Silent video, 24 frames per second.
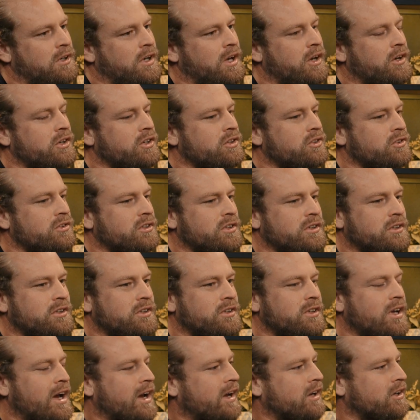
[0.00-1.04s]
How do you
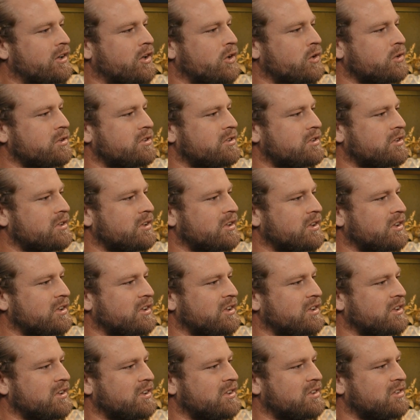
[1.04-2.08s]
diagnose
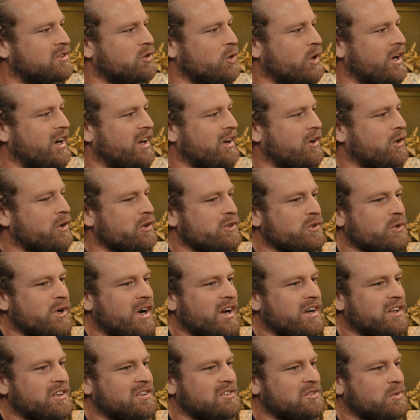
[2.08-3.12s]
the psoriatic
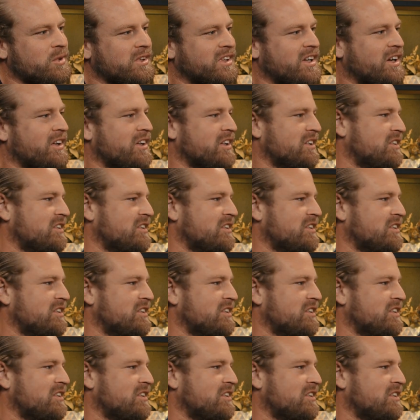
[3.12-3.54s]
arthritis without